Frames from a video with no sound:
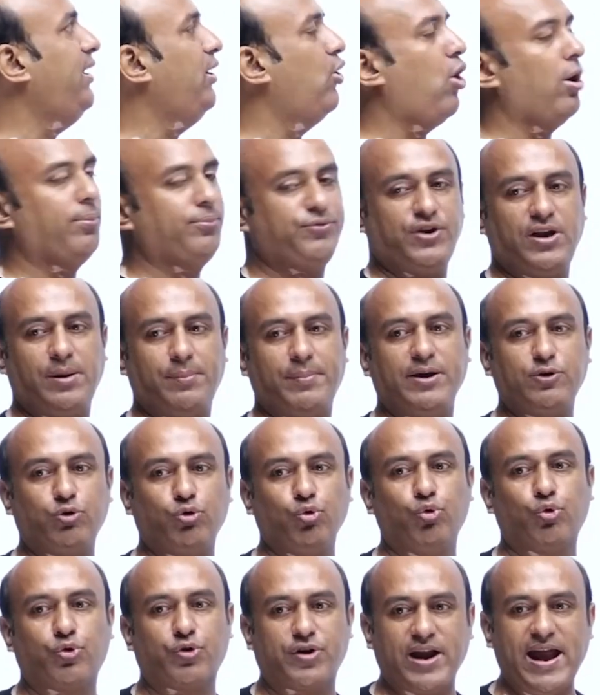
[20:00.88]
option number 2
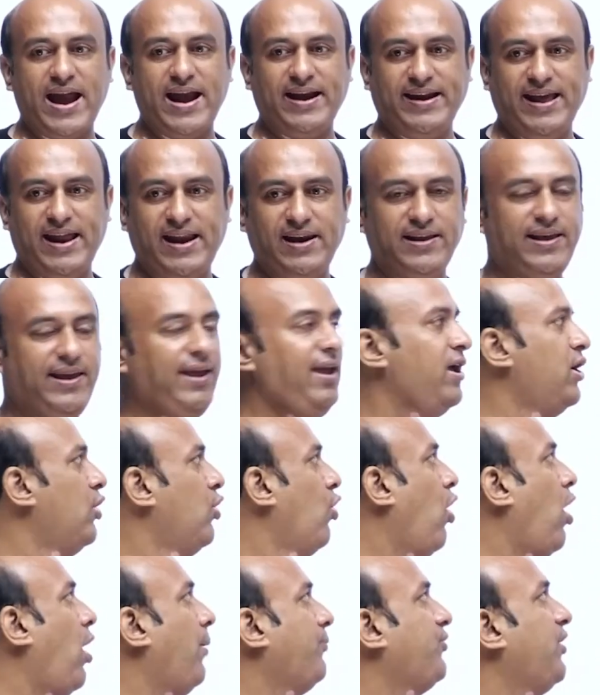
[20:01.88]
red algae,
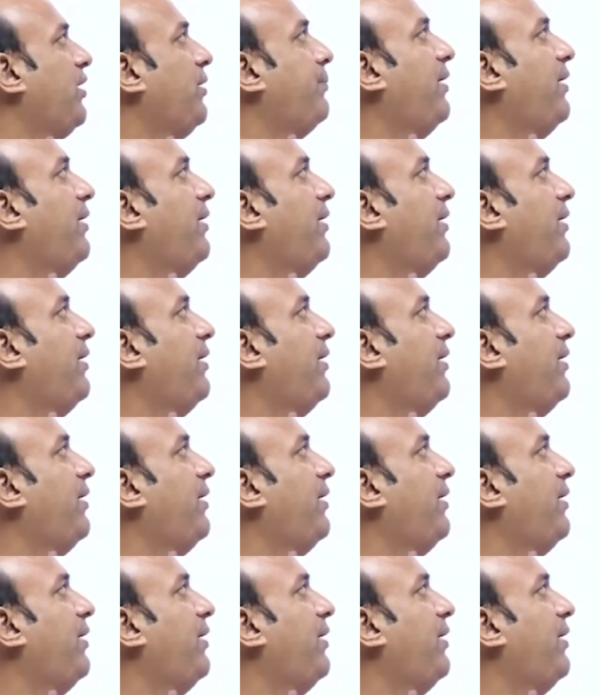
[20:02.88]
option number